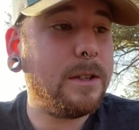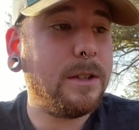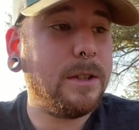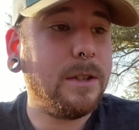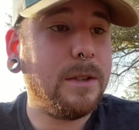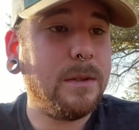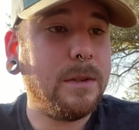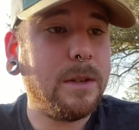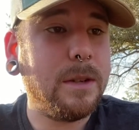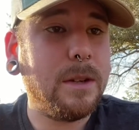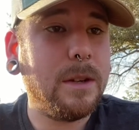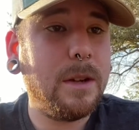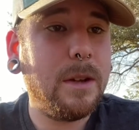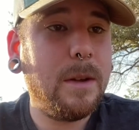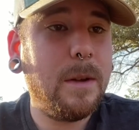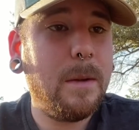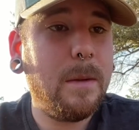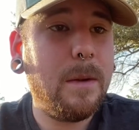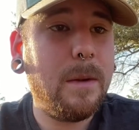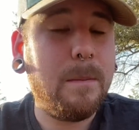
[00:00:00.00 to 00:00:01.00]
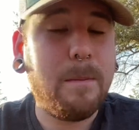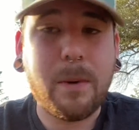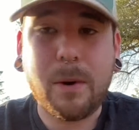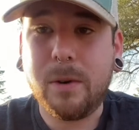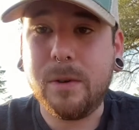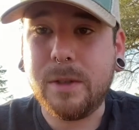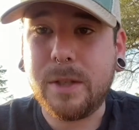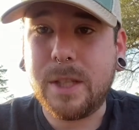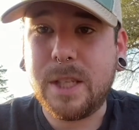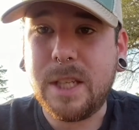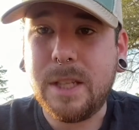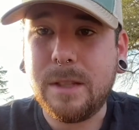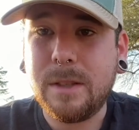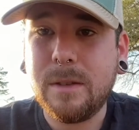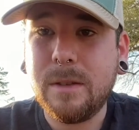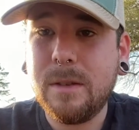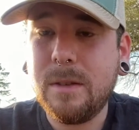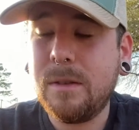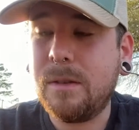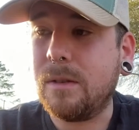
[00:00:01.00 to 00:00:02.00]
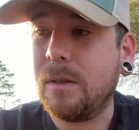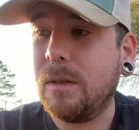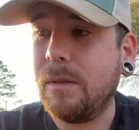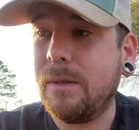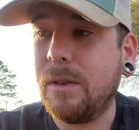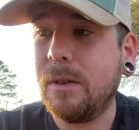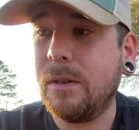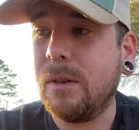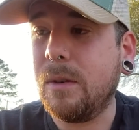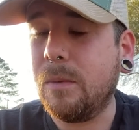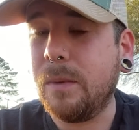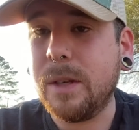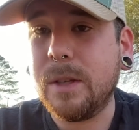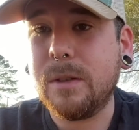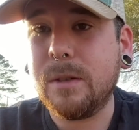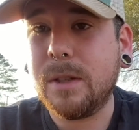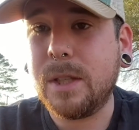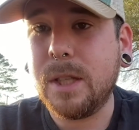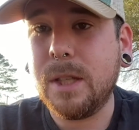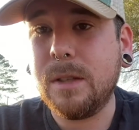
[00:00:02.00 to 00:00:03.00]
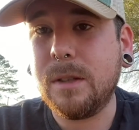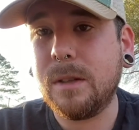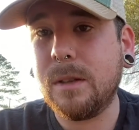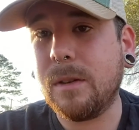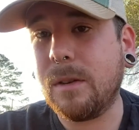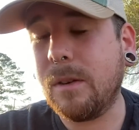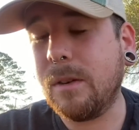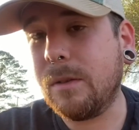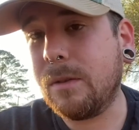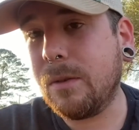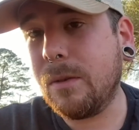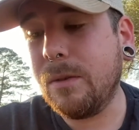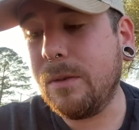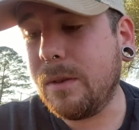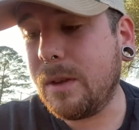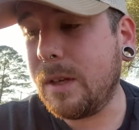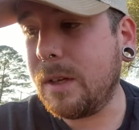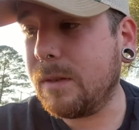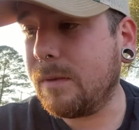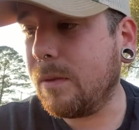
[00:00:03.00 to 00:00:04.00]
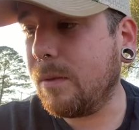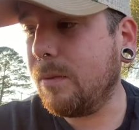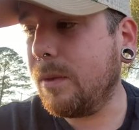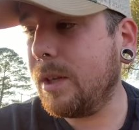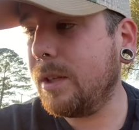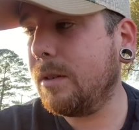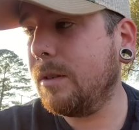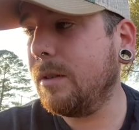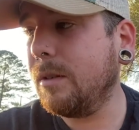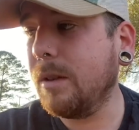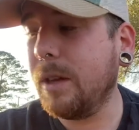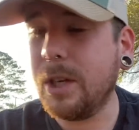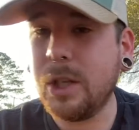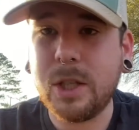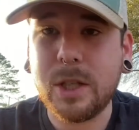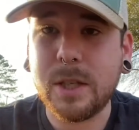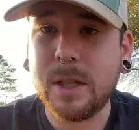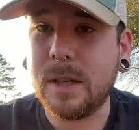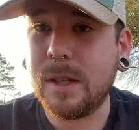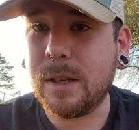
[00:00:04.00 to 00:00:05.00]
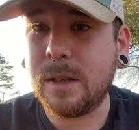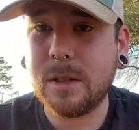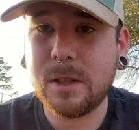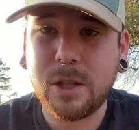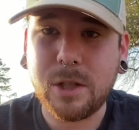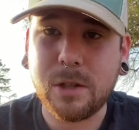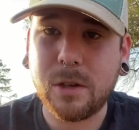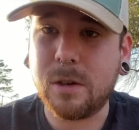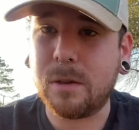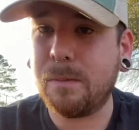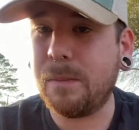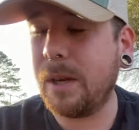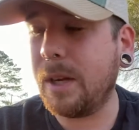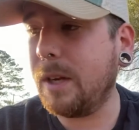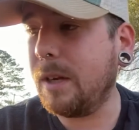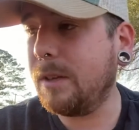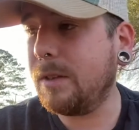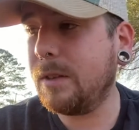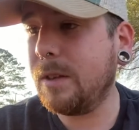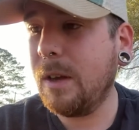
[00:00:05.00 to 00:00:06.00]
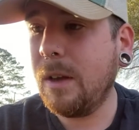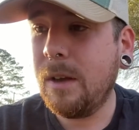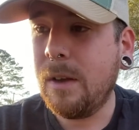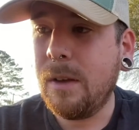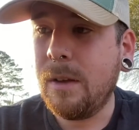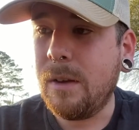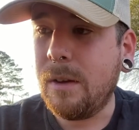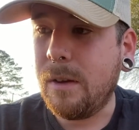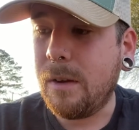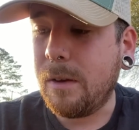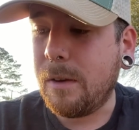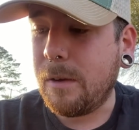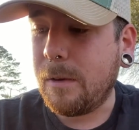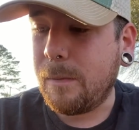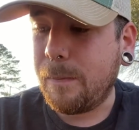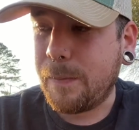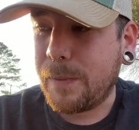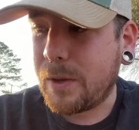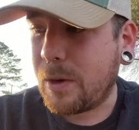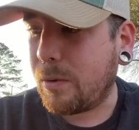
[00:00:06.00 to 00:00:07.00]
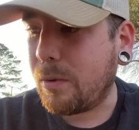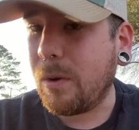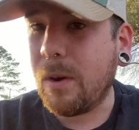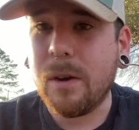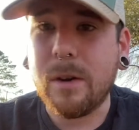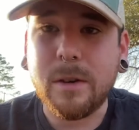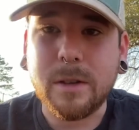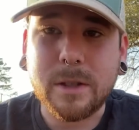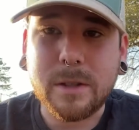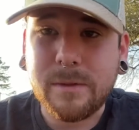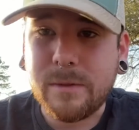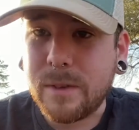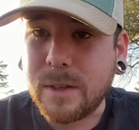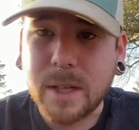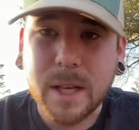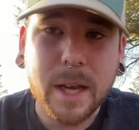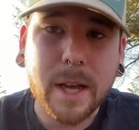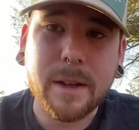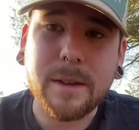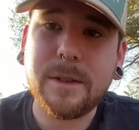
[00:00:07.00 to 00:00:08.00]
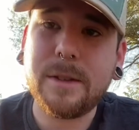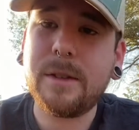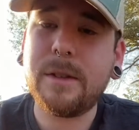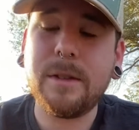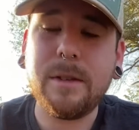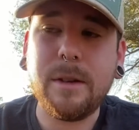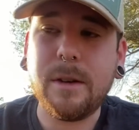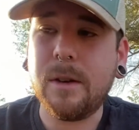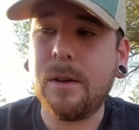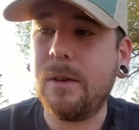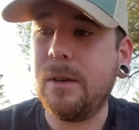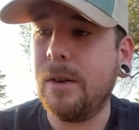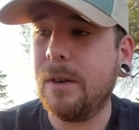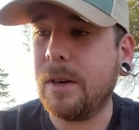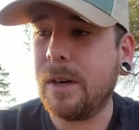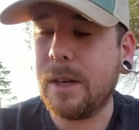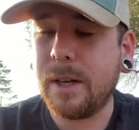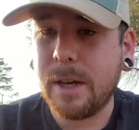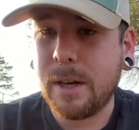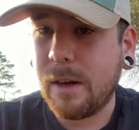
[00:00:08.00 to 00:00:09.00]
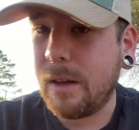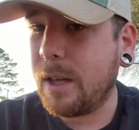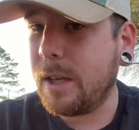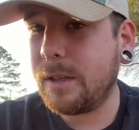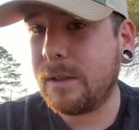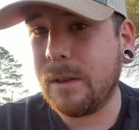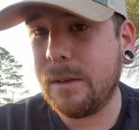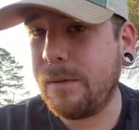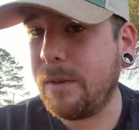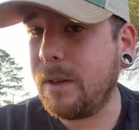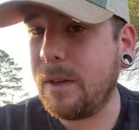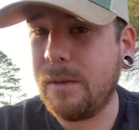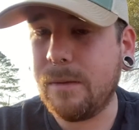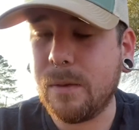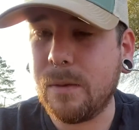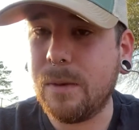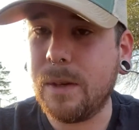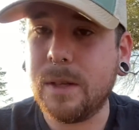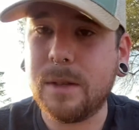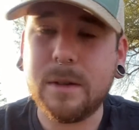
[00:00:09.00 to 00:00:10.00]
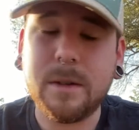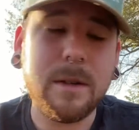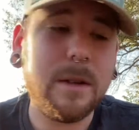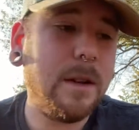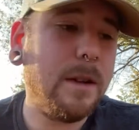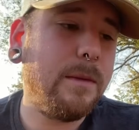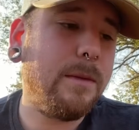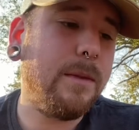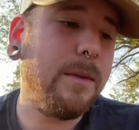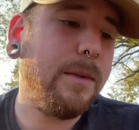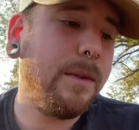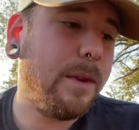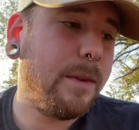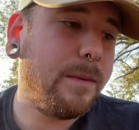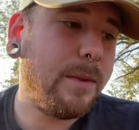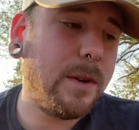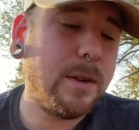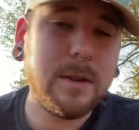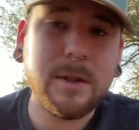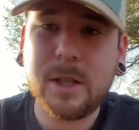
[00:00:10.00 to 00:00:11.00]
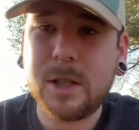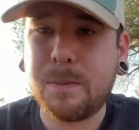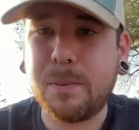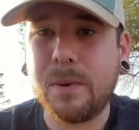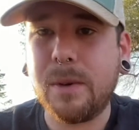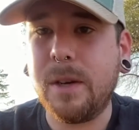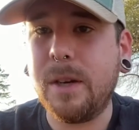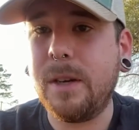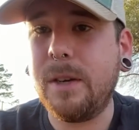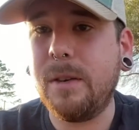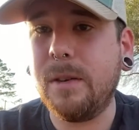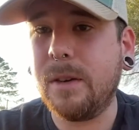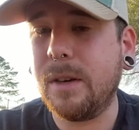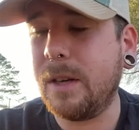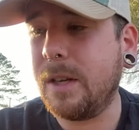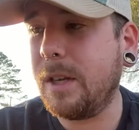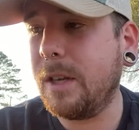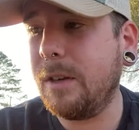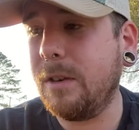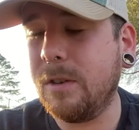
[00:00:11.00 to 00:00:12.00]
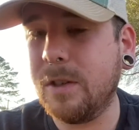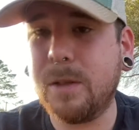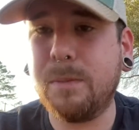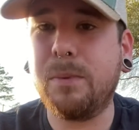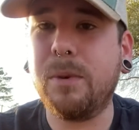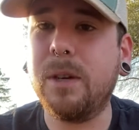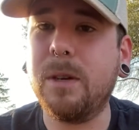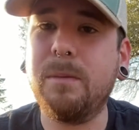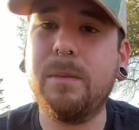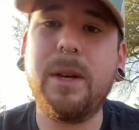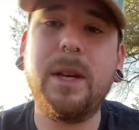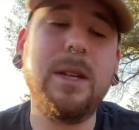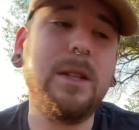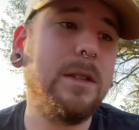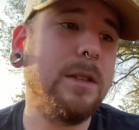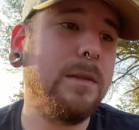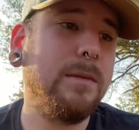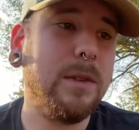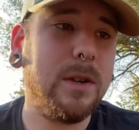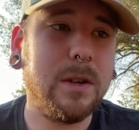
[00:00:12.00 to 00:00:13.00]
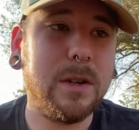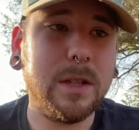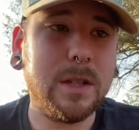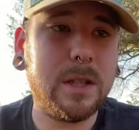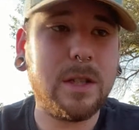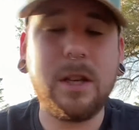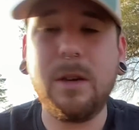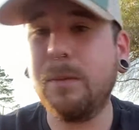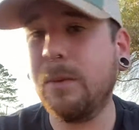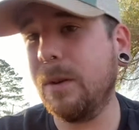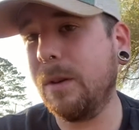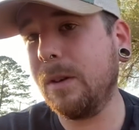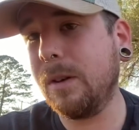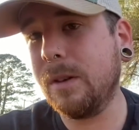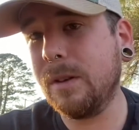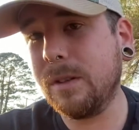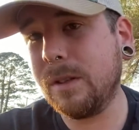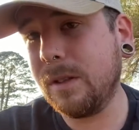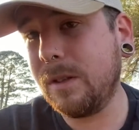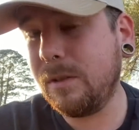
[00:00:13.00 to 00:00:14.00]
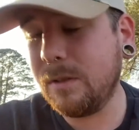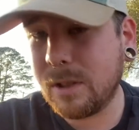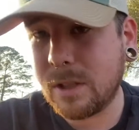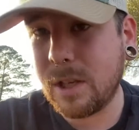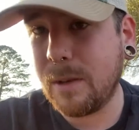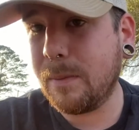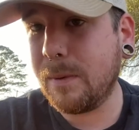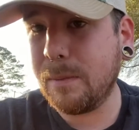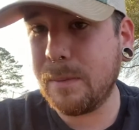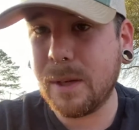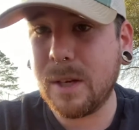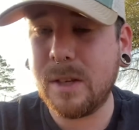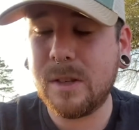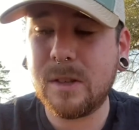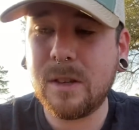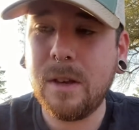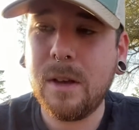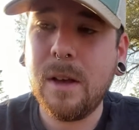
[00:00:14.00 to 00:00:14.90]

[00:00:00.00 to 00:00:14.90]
do it per season. So if you're in the winter season, they're going to throw you things for winter, like jigs, jerk baits, craws, finesse. You know, you're going to get all that stuff you need for winter. If you're in spring, you're going to get your spring baits. If you're in summer, they're going to send you summer baits.